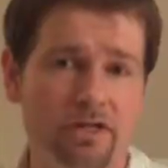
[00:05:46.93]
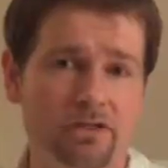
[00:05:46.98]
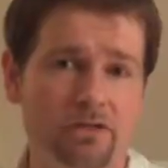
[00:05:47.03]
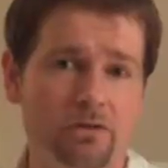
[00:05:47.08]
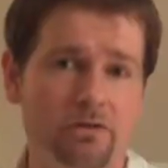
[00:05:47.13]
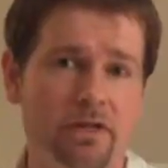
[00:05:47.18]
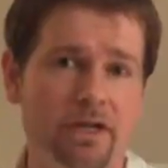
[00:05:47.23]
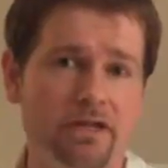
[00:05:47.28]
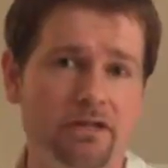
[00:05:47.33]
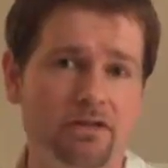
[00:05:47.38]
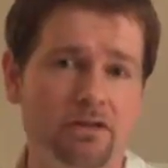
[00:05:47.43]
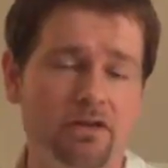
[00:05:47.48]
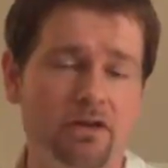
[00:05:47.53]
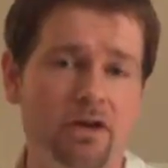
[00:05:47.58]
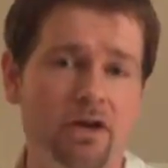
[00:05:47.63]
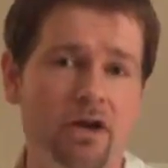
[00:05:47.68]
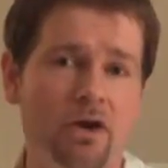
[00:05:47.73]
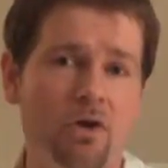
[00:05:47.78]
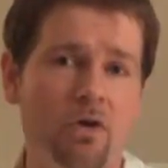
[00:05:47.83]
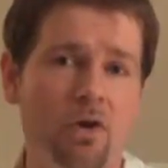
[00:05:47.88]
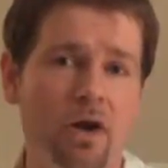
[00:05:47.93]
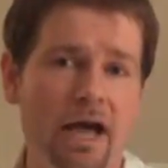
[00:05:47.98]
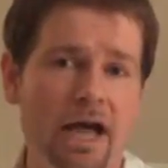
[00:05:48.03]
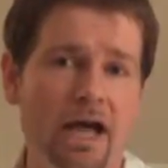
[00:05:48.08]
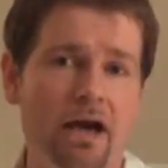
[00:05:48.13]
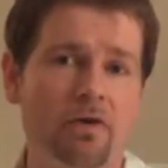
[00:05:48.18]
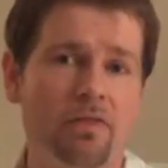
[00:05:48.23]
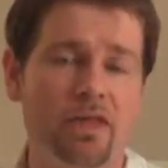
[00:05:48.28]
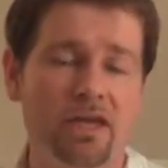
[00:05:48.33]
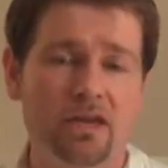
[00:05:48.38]
They do like to know
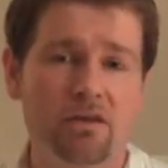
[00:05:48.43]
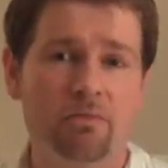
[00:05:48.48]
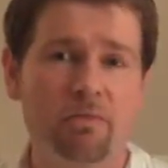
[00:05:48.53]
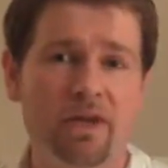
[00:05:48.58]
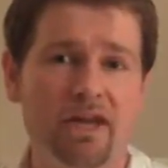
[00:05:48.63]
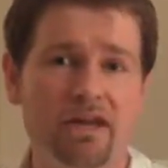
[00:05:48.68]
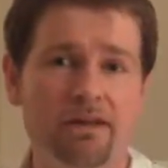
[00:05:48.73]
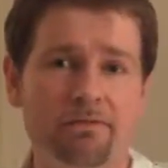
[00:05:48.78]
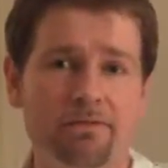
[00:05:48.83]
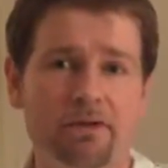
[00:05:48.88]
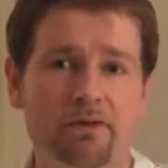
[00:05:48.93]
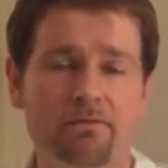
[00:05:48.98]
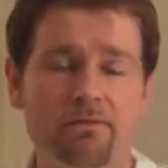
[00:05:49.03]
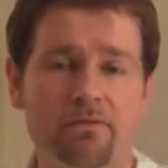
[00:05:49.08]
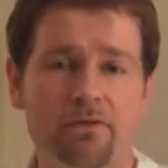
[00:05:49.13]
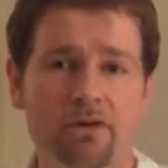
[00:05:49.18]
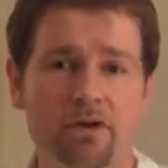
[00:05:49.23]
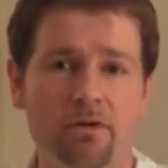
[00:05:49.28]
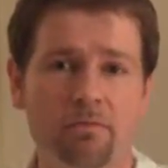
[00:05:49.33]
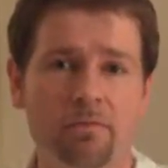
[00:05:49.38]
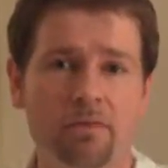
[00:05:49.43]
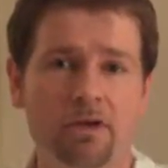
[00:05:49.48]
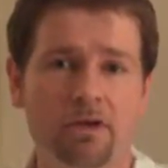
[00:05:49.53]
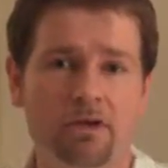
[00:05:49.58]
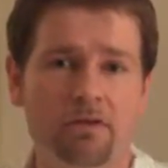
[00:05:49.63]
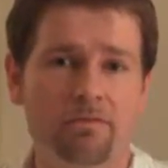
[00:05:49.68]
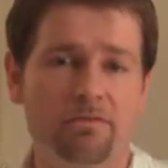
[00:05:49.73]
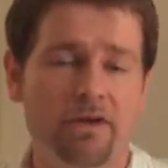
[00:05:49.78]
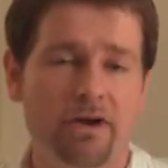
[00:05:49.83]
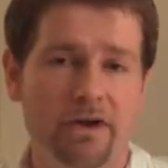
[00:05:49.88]
how they can benefit from
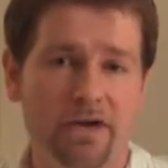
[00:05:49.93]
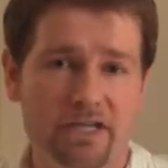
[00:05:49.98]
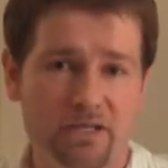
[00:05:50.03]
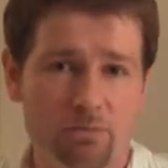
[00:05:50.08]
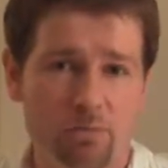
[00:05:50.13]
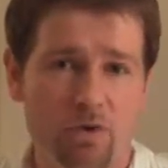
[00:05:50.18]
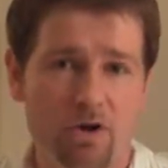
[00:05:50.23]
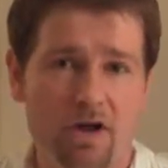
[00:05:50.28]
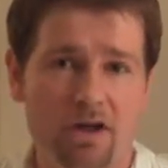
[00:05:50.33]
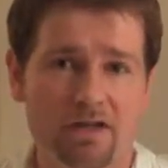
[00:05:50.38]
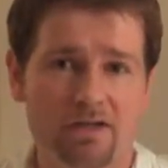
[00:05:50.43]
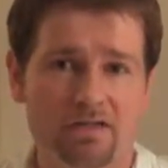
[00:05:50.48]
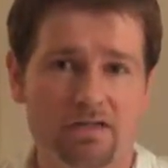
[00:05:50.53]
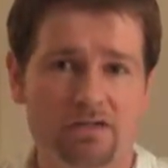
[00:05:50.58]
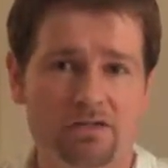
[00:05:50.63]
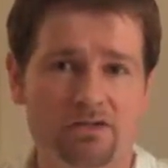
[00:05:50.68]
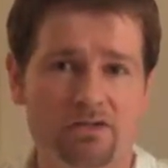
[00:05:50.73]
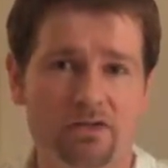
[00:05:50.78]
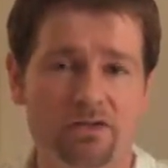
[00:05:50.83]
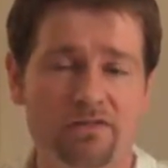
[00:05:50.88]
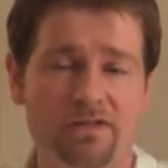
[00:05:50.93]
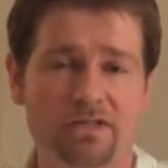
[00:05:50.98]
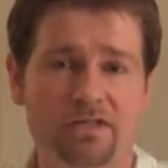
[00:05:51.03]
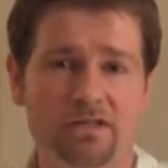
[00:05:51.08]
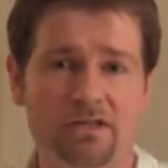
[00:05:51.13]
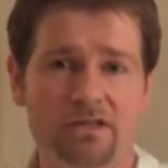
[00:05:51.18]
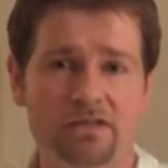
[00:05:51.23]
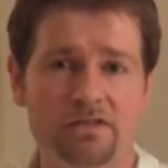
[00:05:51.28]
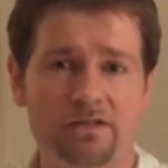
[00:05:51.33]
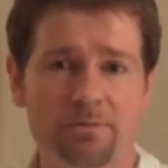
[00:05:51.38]
various products and
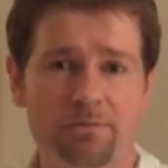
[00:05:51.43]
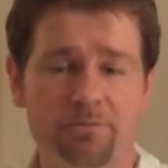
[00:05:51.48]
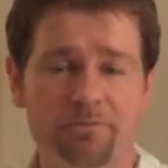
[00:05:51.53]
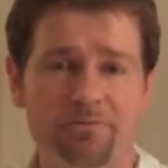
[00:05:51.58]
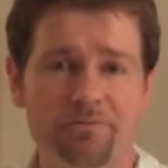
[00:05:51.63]
services.